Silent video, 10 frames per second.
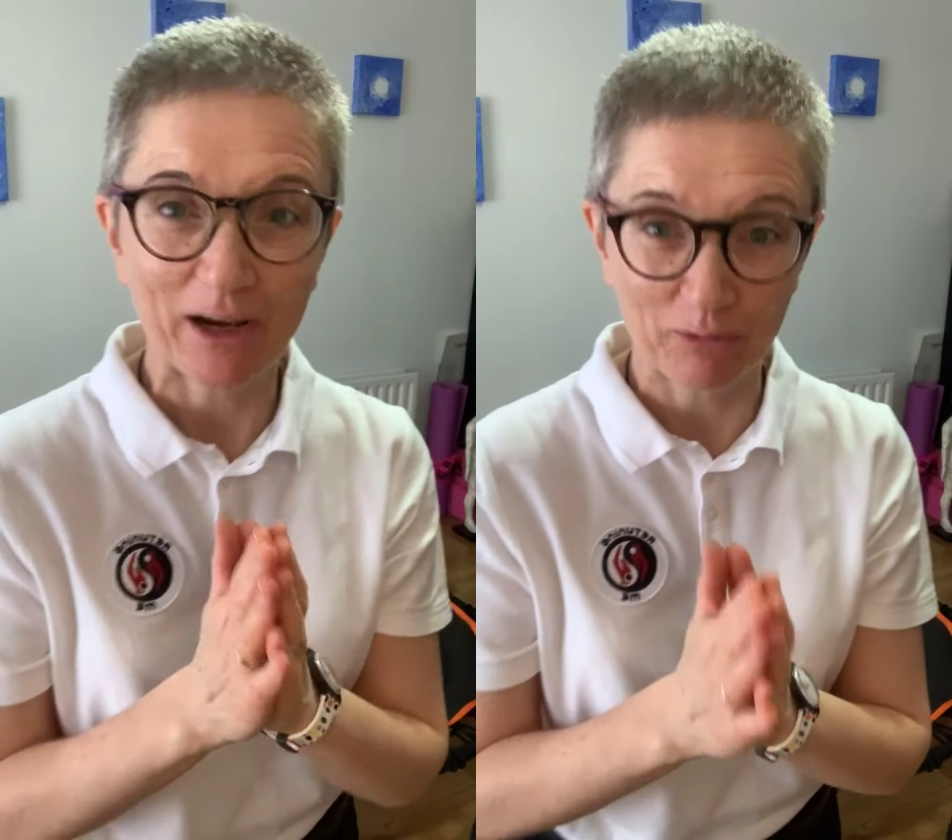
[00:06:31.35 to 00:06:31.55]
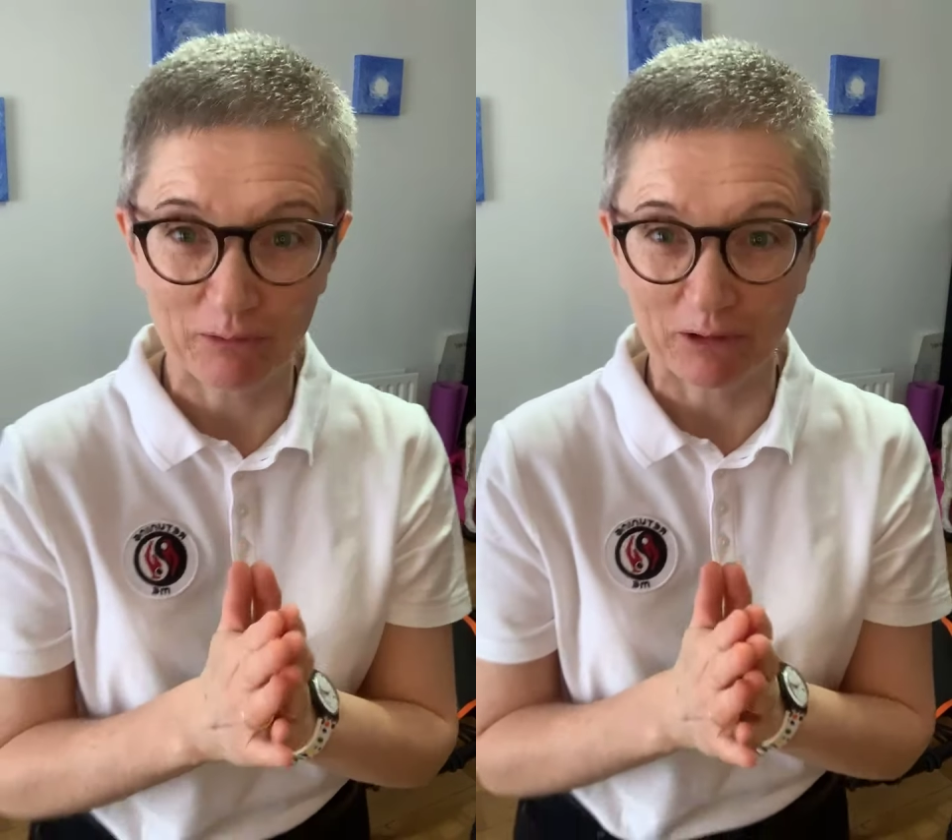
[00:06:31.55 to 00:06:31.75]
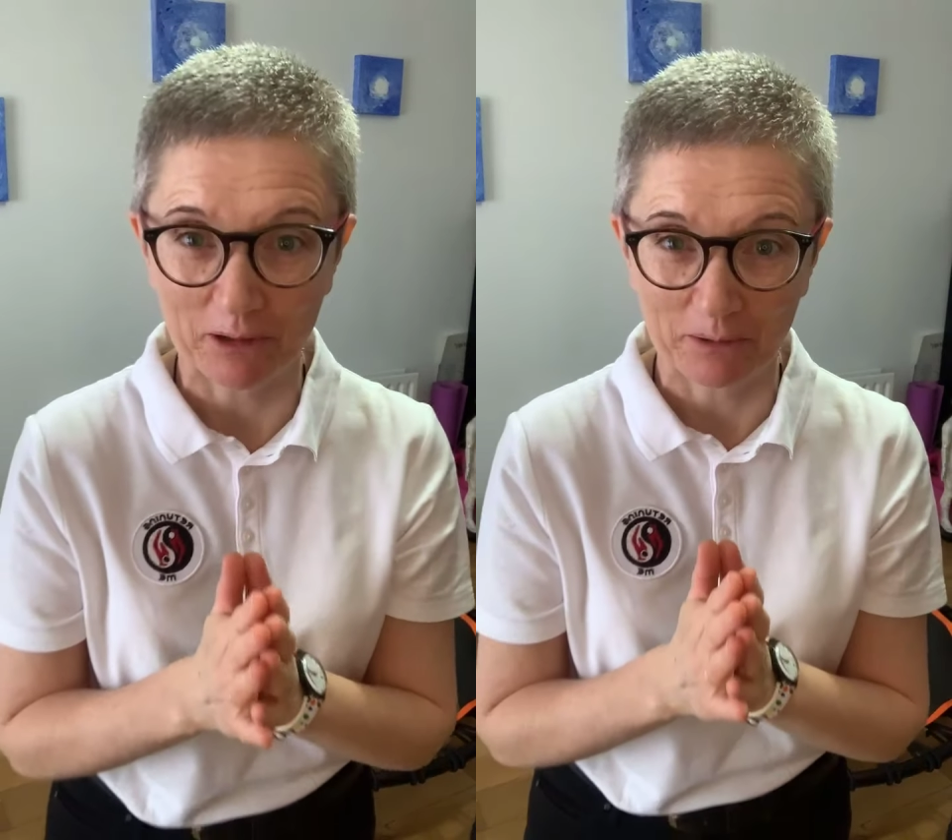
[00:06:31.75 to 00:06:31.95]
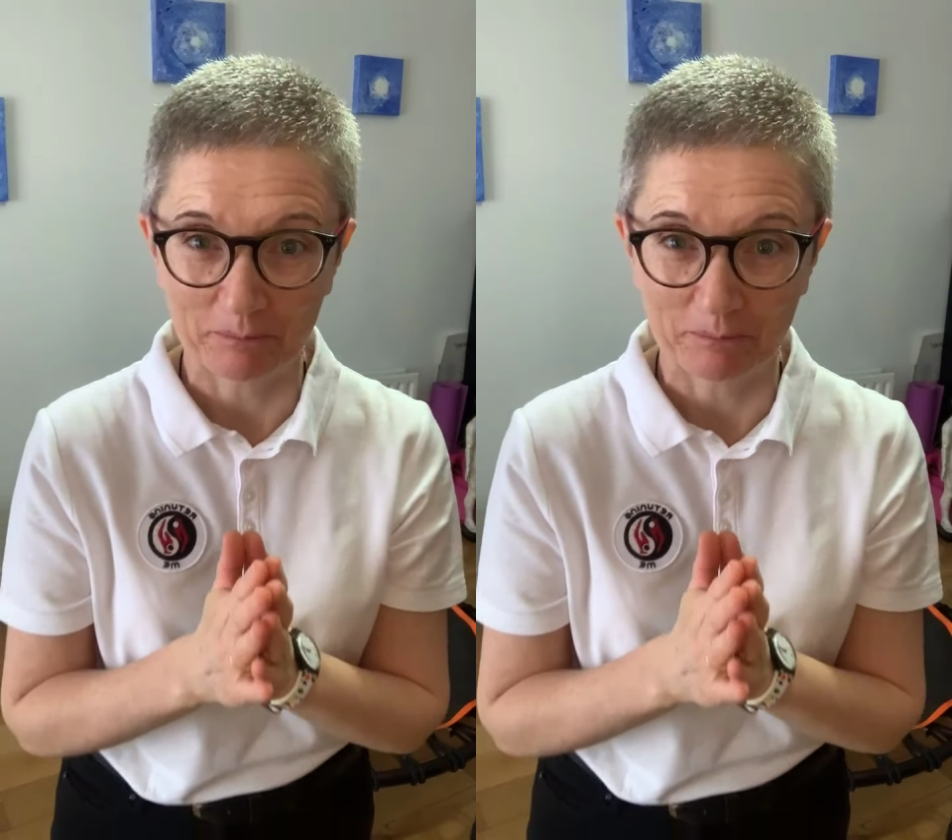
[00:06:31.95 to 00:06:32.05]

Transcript: it will work.